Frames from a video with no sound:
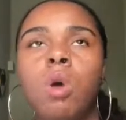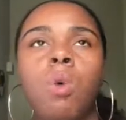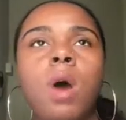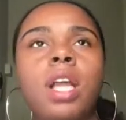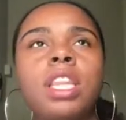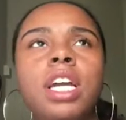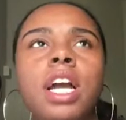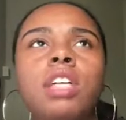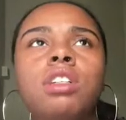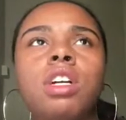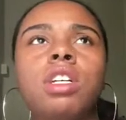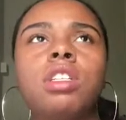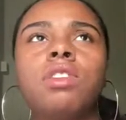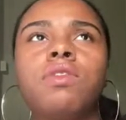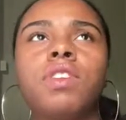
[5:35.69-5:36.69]
Well, I think I
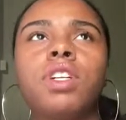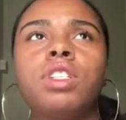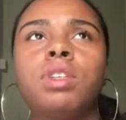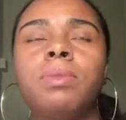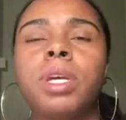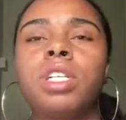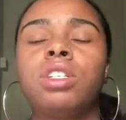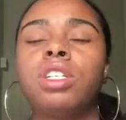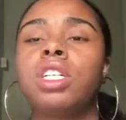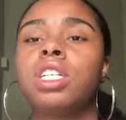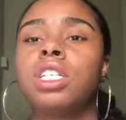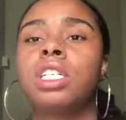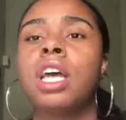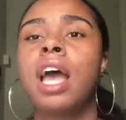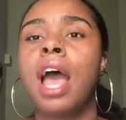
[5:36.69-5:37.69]
started the first semester
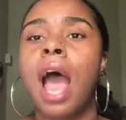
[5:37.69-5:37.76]
because